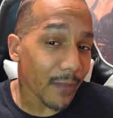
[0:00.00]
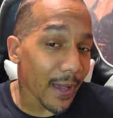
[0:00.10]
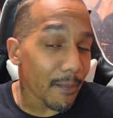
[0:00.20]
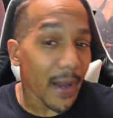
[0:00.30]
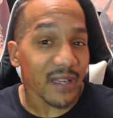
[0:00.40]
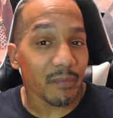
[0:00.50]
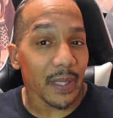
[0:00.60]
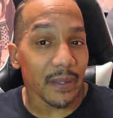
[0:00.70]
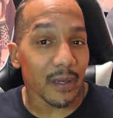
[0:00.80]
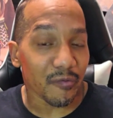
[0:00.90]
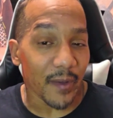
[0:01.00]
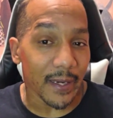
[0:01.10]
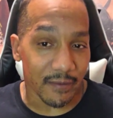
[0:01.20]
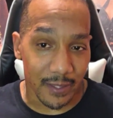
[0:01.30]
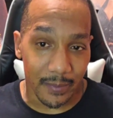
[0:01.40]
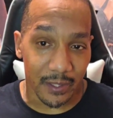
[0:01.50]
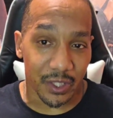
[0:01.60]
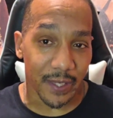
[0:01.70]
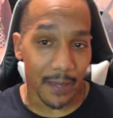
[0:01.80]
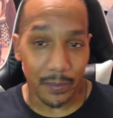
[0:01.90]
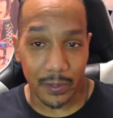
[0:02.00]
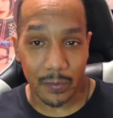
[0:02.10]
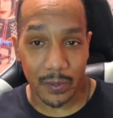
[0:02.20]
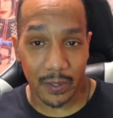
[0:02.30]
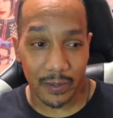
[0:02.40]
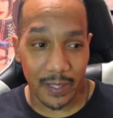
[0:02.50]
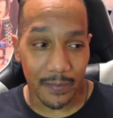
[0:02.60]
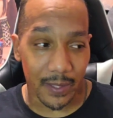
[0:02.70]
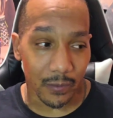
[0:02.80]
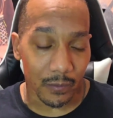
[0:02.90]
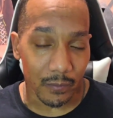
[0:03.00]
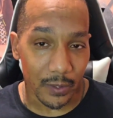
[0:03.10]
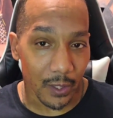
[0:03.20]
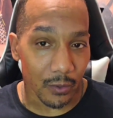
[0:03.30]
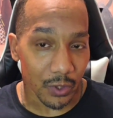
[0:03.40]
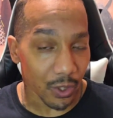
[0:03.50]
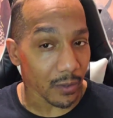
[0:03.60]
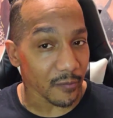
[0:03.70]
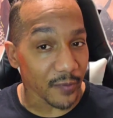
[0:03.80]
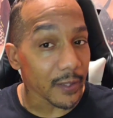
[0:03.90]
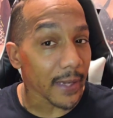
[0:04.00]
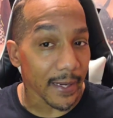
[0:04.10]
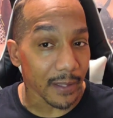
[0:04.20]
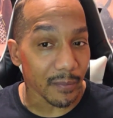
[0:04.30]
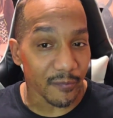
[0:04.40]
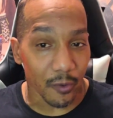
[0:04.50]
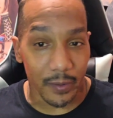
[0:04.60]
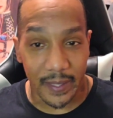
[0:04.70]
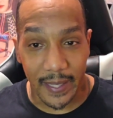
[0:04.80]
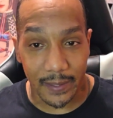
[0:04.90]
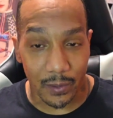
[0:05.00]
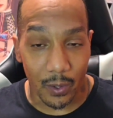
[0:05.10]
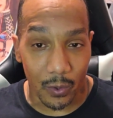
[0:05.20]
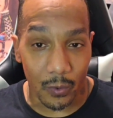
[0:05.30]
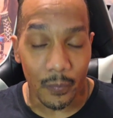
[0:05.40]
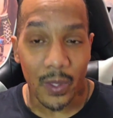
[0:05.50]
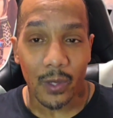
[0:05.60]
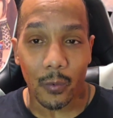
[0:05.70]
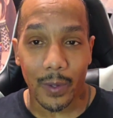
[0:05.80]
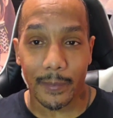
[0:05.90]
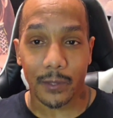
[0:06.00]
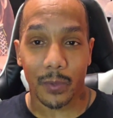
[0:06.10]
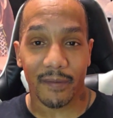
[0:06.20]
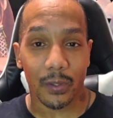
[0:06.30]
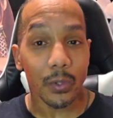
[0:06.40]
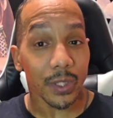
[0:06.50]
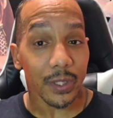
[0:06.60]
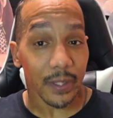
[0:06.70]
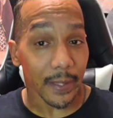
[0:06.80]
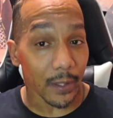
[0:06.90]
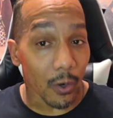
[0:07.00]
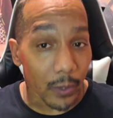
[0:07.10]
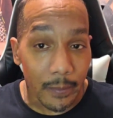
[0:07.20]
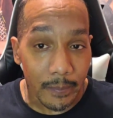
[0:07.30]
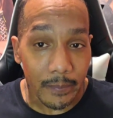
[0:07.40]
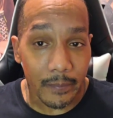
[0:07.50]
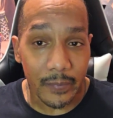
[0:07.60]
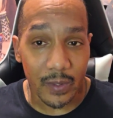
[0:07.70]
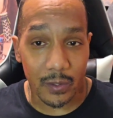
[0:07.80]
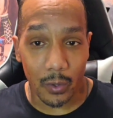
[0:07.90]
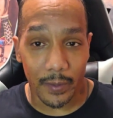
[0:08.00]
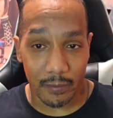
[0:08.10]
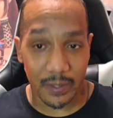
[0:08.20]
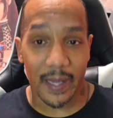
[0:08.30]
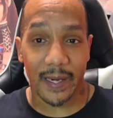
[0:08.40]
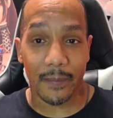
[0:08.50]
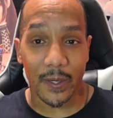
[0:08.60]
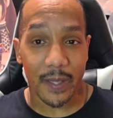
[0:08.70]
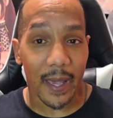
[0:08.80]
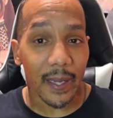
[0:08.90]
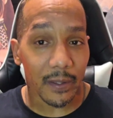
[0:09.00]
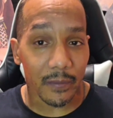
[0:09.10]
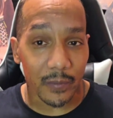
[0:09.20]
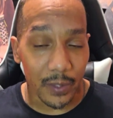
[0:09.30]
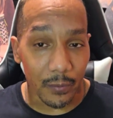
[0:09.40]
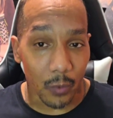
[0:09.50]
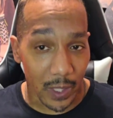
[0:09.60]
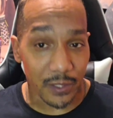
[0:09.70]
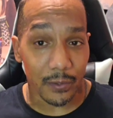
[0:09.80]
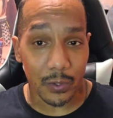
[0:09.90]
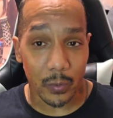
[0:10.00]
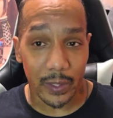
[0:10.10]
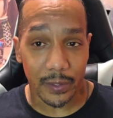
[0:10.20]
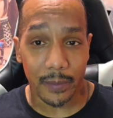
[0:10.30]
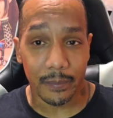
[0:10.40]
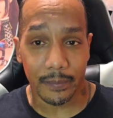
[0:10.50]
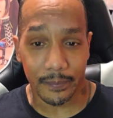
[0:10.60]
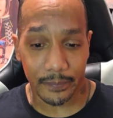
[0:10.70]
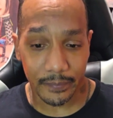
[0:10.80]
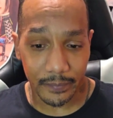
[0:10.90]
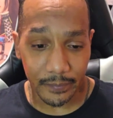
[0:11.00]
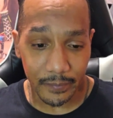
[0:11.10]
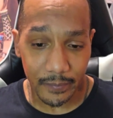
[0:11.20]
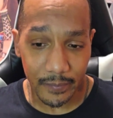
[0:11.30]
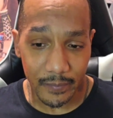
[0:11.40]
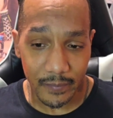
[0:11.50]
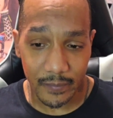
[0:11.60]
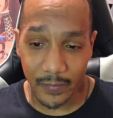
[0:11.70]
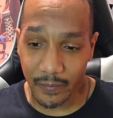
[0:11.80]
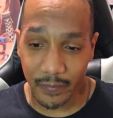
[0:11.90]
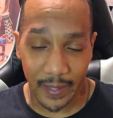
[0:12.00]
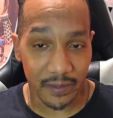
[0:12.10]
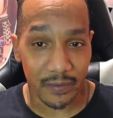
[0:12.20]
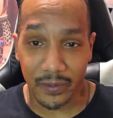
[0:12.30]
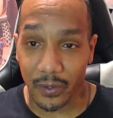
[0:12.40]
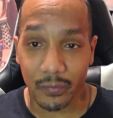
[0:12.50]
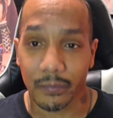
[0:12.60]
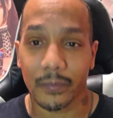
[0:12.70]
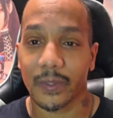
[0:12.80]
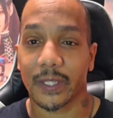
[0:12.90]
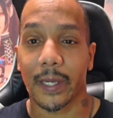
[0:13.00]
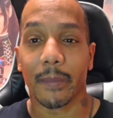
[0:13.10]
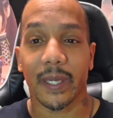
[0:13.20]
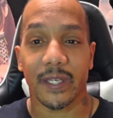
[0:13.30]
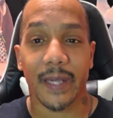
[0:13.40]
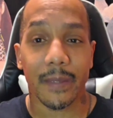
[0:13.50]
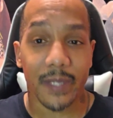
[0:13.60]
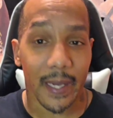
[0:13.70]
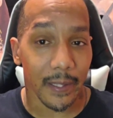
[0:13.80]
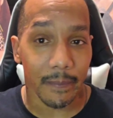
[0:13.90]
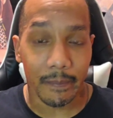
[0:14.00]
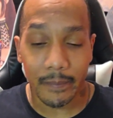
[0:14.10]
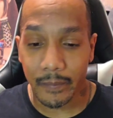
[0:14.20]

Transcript: I might have been a fan of some of the champions because, I mean, you know, Charlotte Flair had it before they got the whole women's revolution thing going. So there was that. I mean, you had good wrestlers with it. Like, you know, said Mickie James had it.